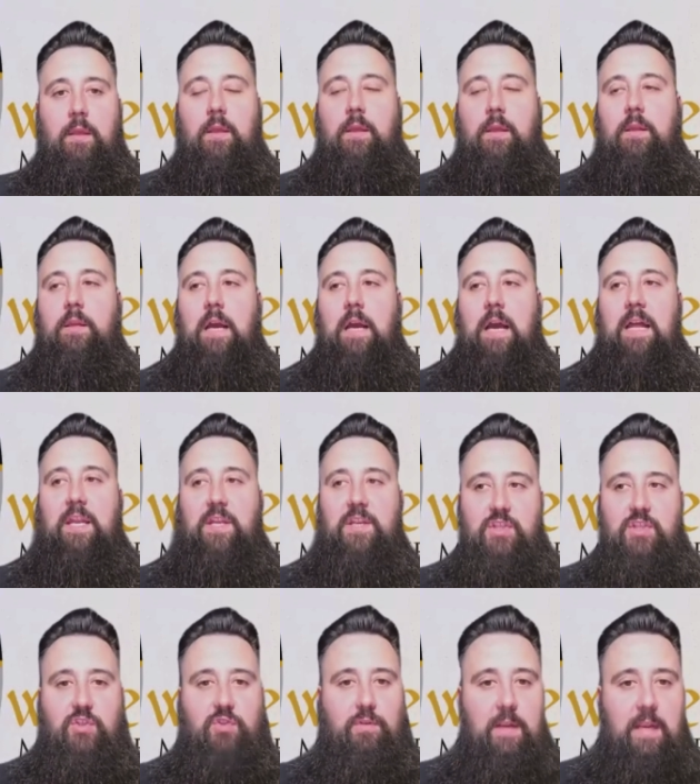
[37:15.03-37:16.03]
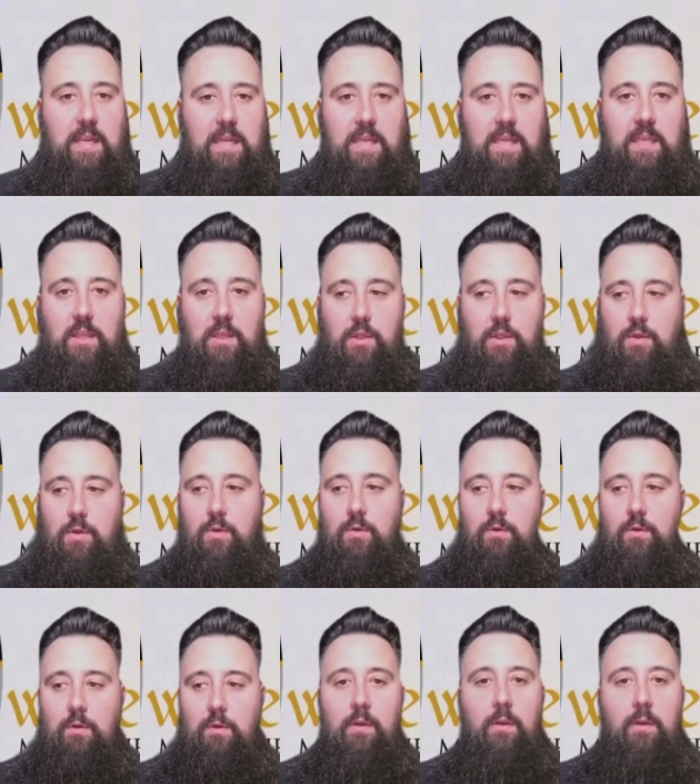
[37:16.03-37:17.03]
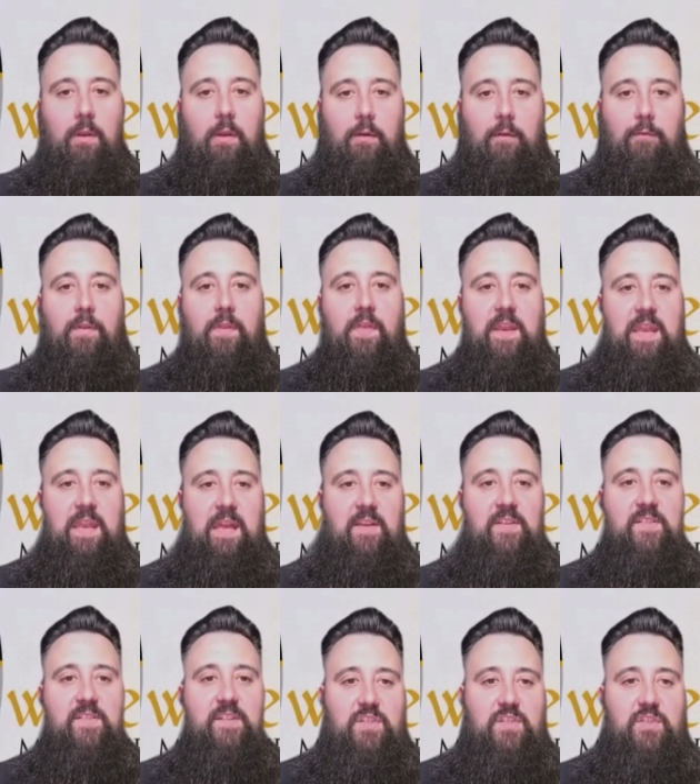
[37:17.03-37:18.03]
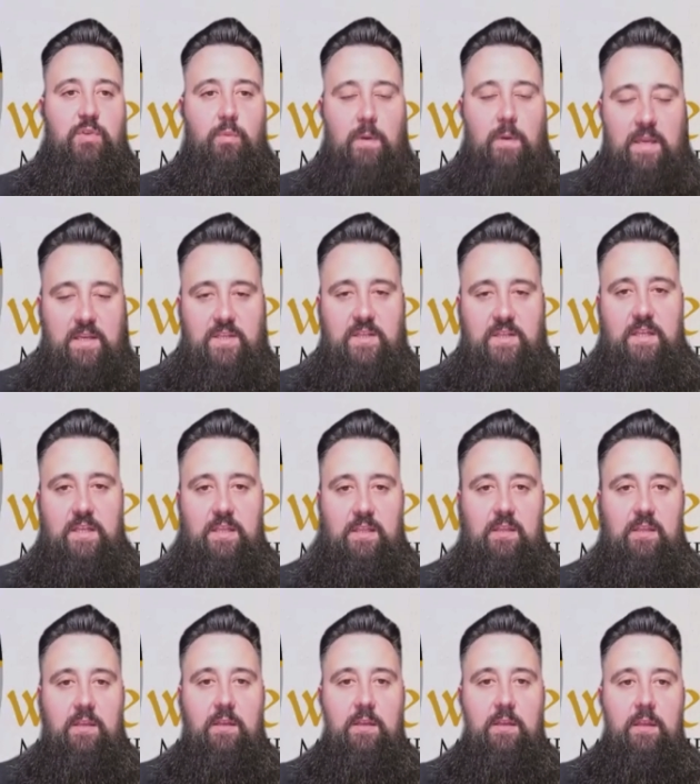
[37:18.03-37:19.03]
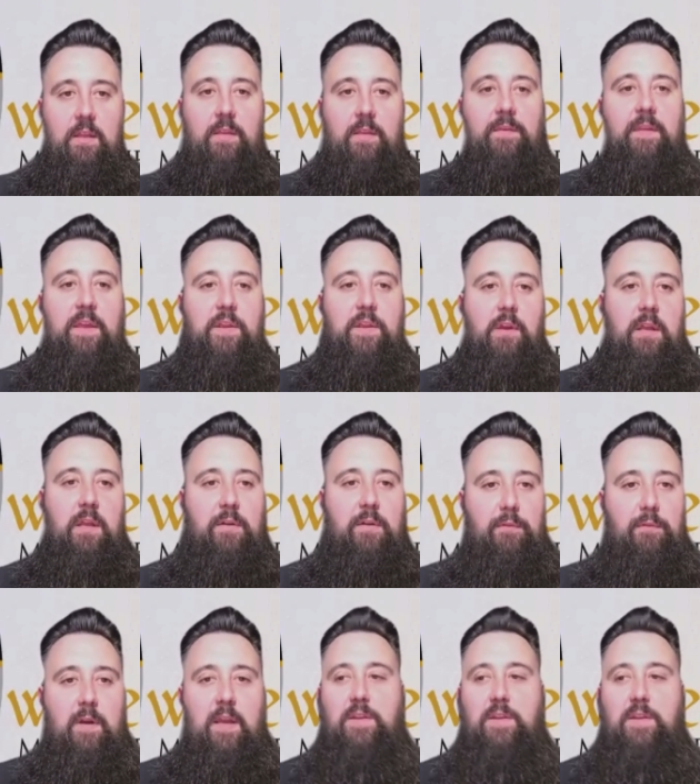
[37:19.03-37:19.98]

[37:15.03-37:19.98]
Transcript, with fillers: God is training you for the next situation that you're going to find